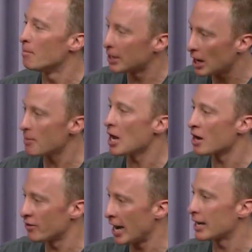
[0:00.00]
But coming
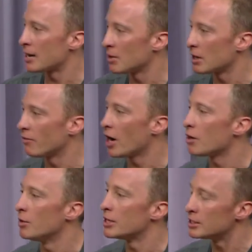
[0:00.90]
out of an academic
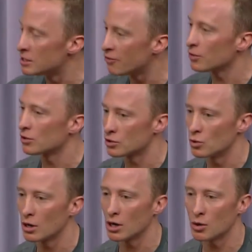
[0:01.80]
environment, it's difficult to
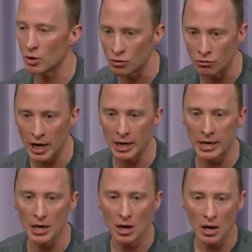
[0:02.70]
work out what
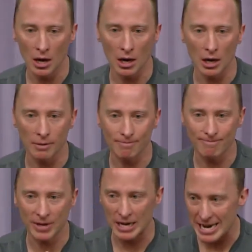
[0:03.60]
really
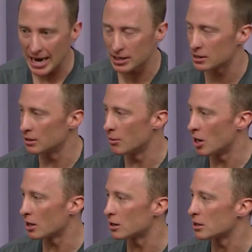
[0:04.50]
connects to the
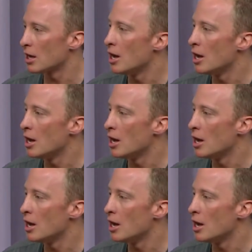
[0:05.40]
market.